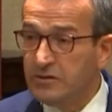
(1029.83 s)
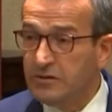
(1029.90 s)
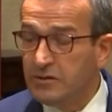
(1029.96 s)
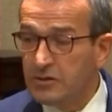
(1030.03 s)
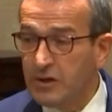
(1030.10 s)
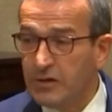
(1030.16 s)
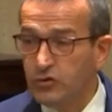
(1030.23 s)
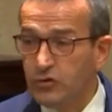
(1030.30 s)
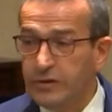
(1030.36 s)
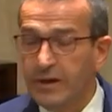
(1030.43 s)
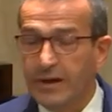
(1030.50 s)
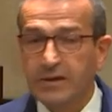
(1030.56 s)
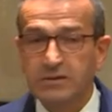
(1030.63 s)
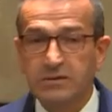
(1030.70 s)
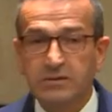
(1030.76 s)
in this country,
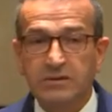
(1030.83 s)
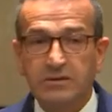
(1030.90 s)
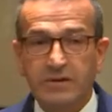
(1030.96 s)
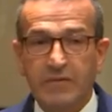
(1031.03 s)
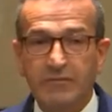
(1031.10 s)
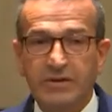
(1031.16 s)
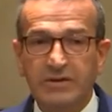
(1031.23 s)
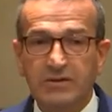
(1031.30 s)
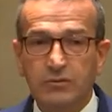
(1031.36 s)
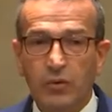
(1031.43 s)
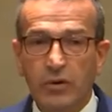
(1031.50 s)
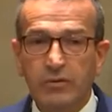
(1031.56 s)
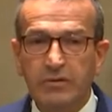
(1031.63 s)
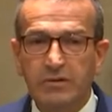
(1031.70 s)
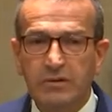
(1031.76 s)
as this government is as
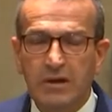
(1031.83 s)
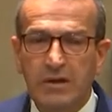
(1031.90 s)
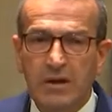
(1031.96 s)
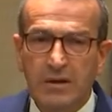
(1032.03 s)
well, the,